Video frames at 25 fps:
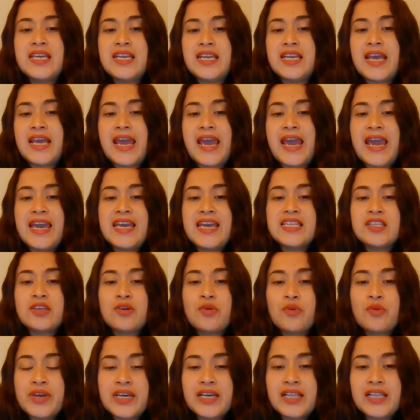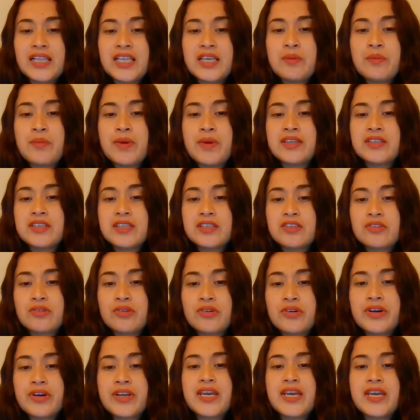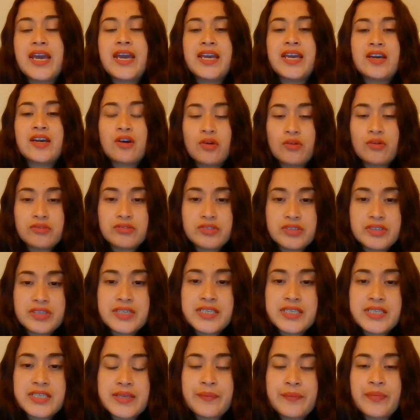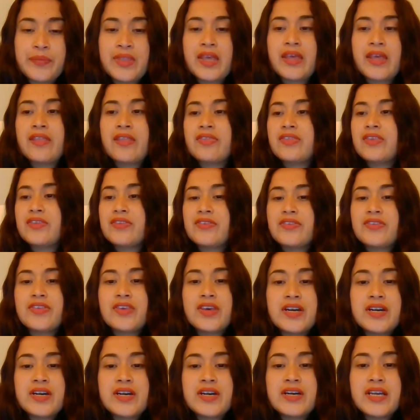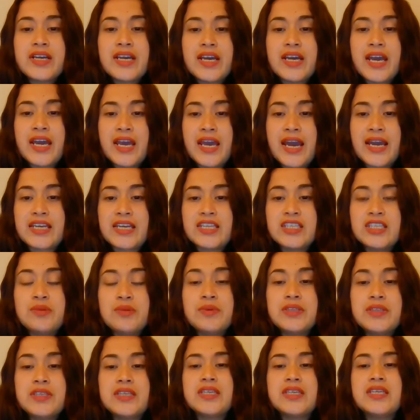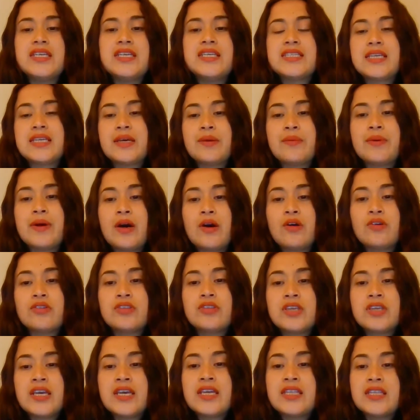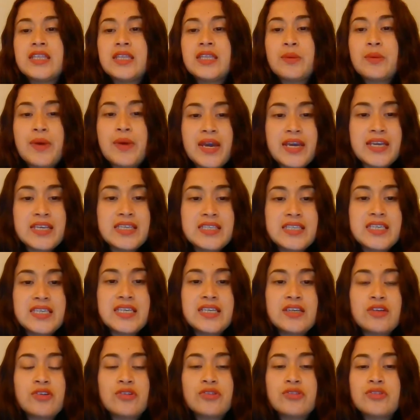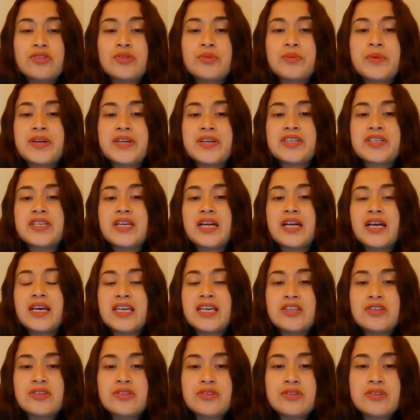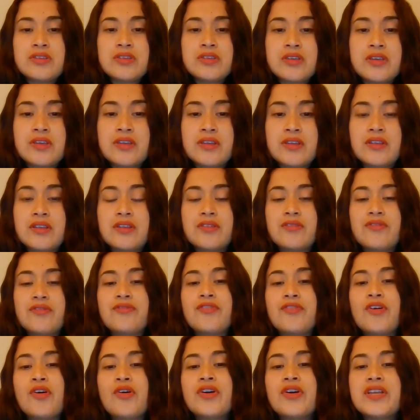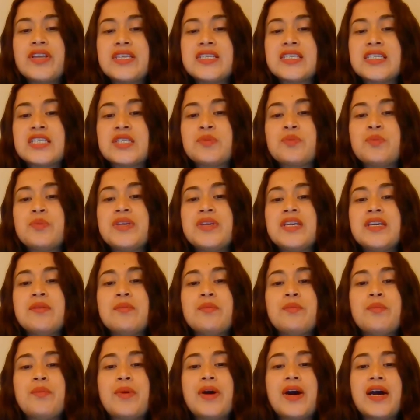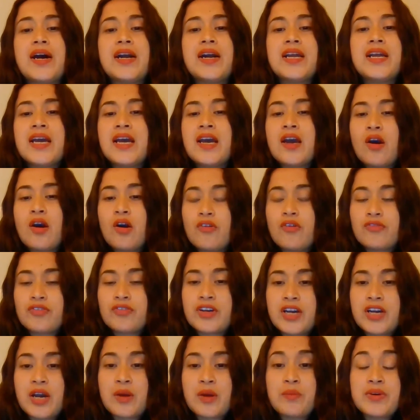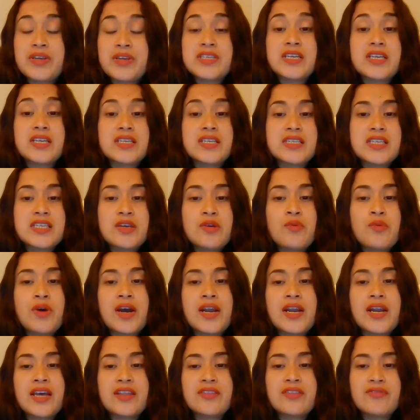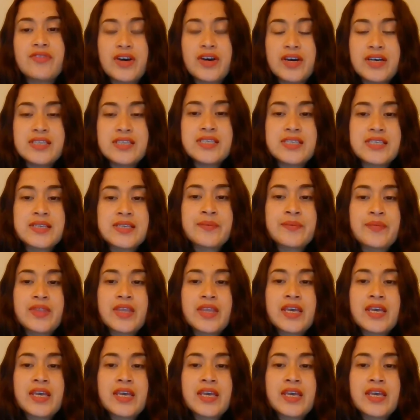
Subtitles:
in 8 weekly mandatory encounters. The third activity is about debating controversial issues. The fourth is speaking part of Cambridge C1 Advanced.